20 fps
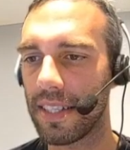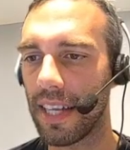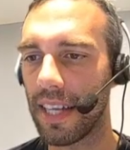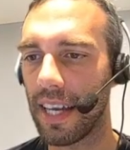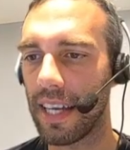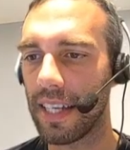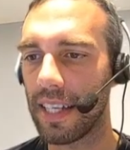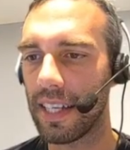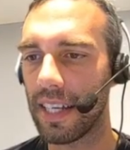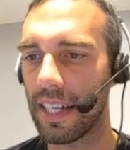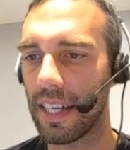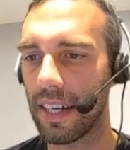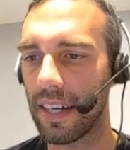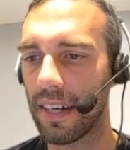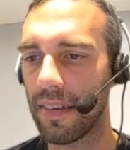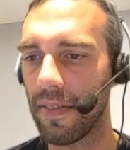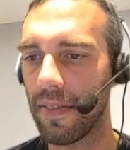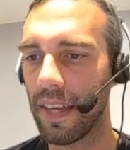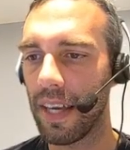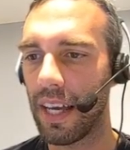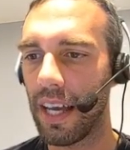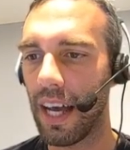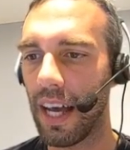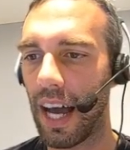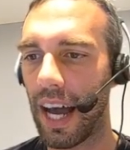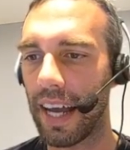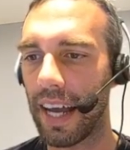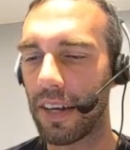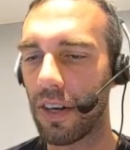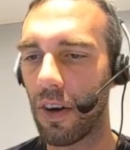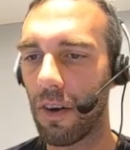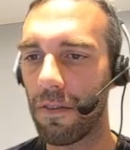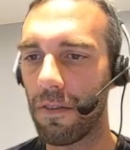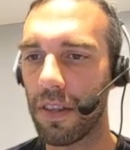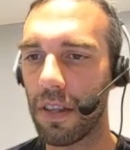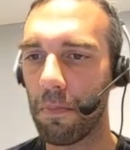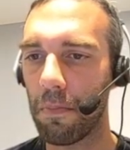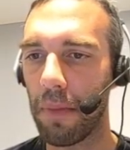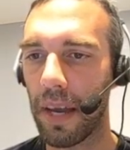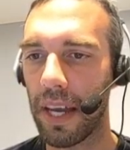I can stay in here. I
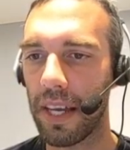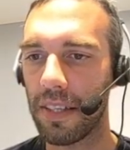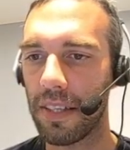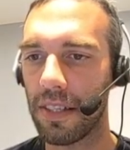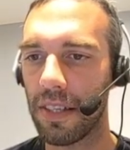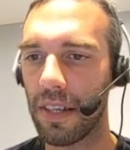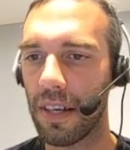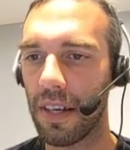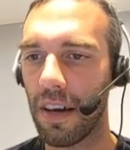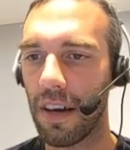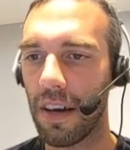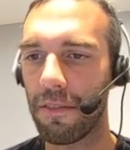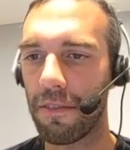go for the bait